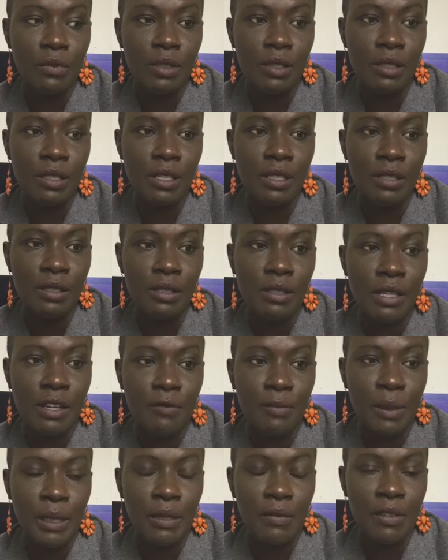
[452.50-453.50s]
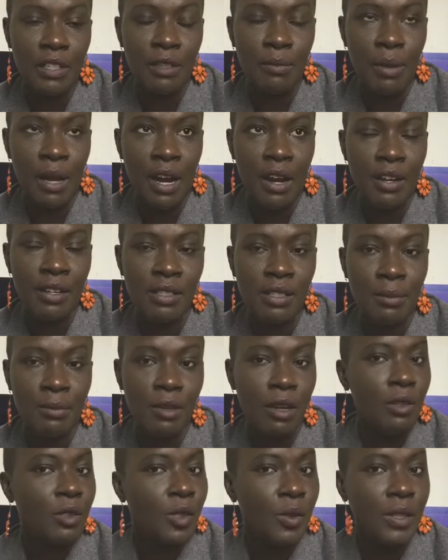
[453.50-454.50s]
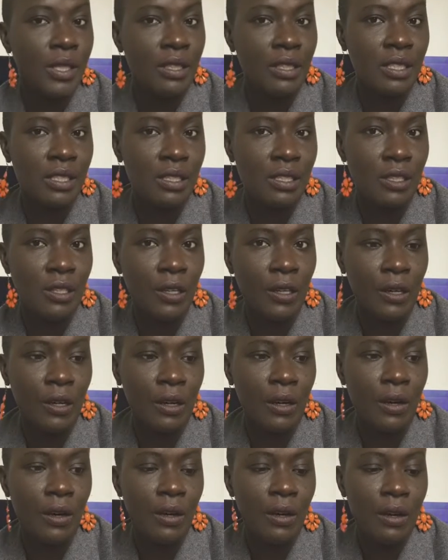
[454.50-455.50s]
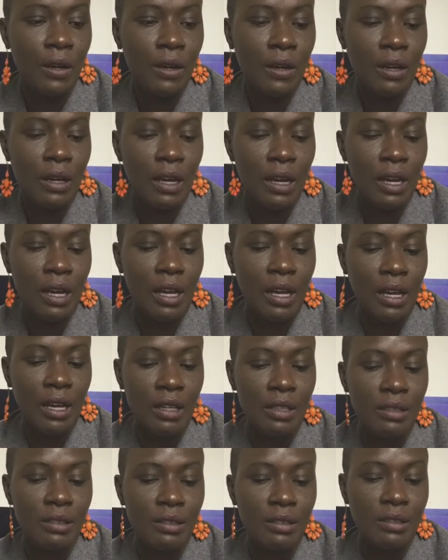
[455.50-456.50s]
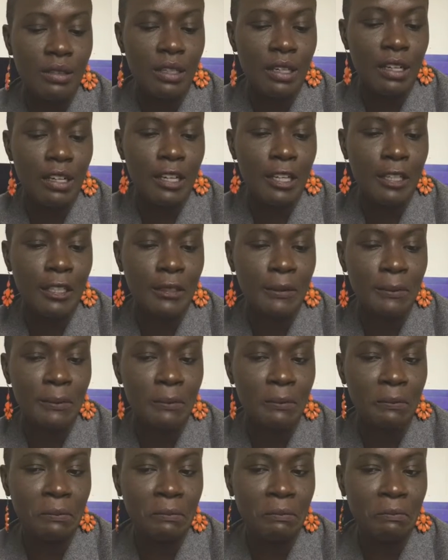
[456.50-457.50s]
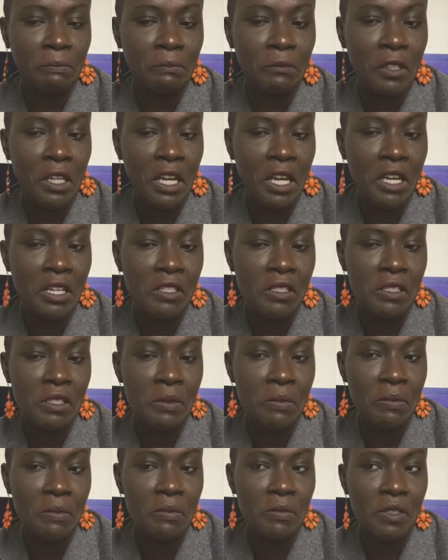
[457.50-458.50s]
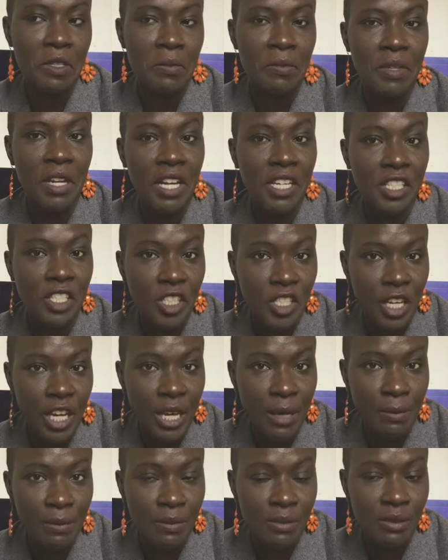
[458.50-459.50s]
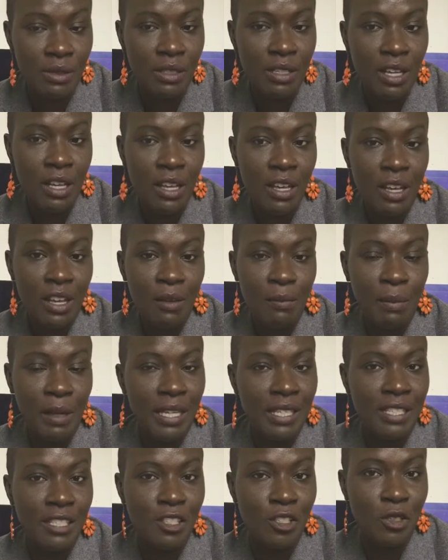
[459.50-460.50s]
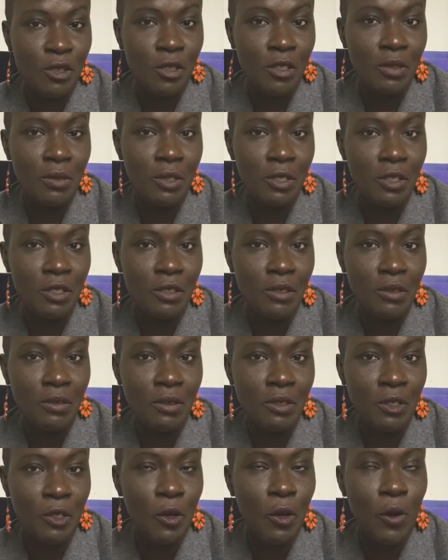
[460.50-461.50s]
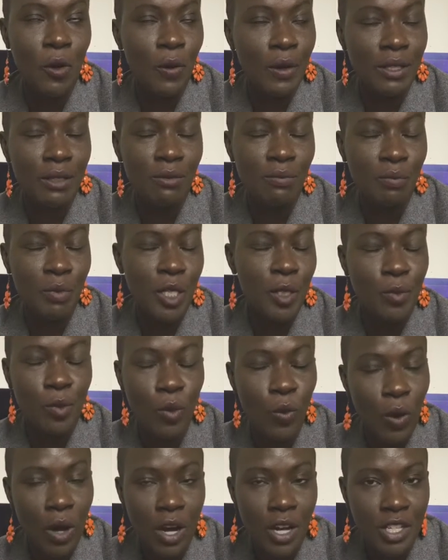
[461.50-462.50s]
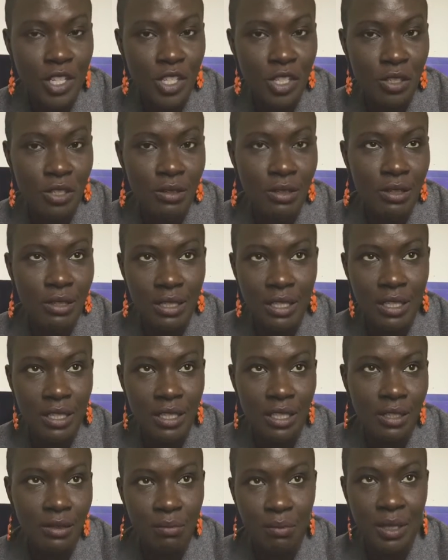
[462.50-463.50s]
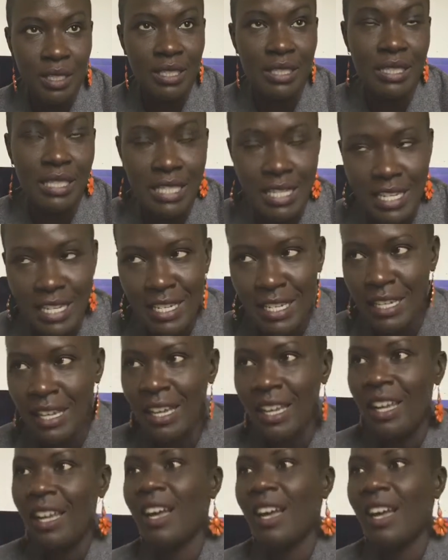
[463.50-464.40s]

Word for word: since I've been living in Paris. I'm not doing it this year. And yeah, some nice gems, places to go and people watch, to see and be seen,